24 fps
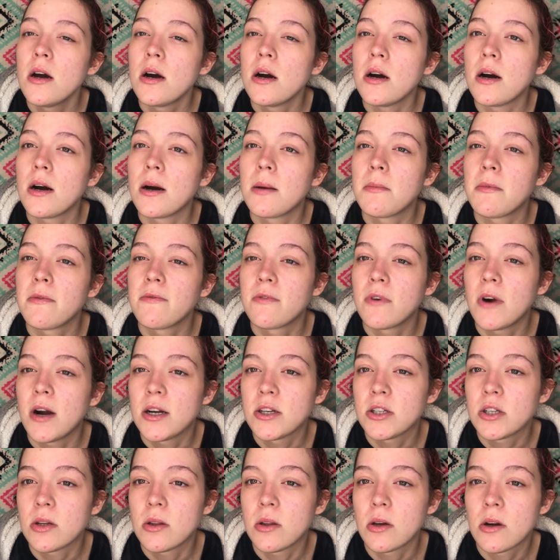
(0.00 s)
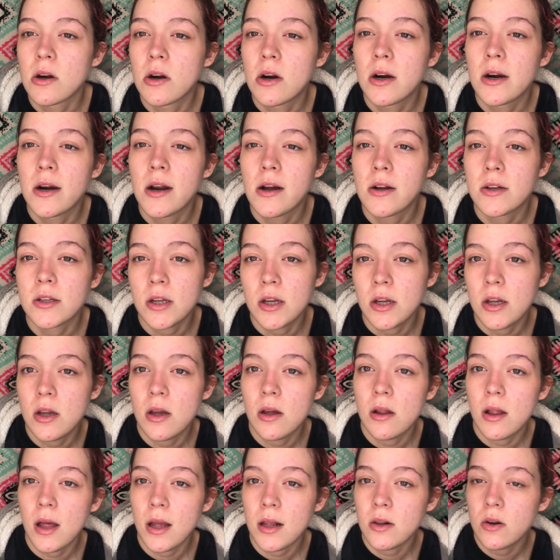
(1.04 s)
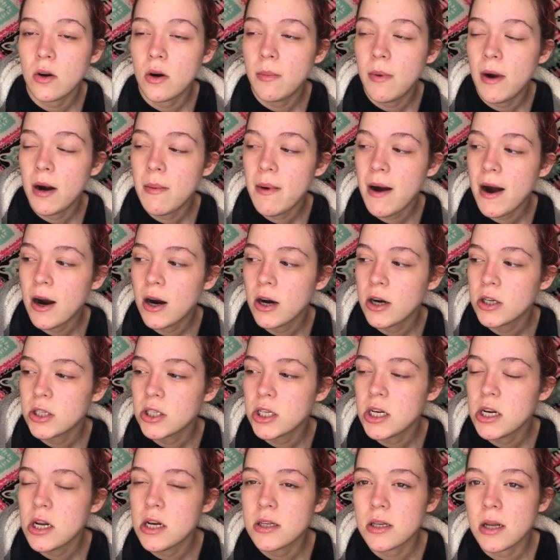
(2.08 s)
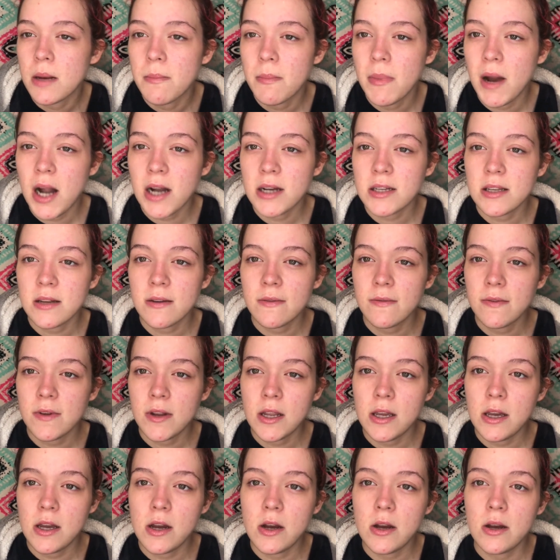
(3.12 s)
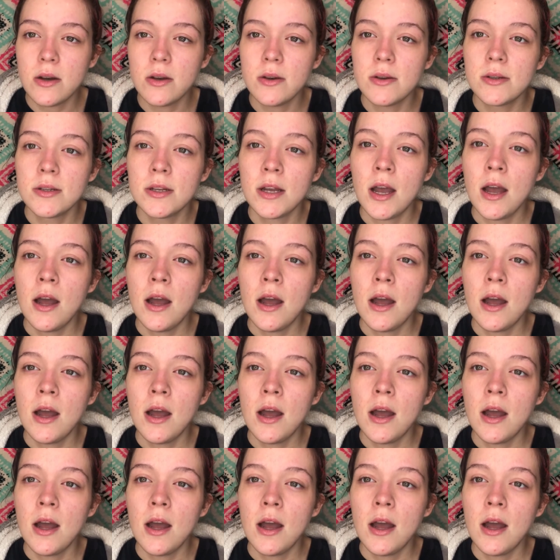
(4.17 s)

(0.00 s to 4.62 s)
Before I show the card, I'll tell you like a little bit about her. She does unboxing videos,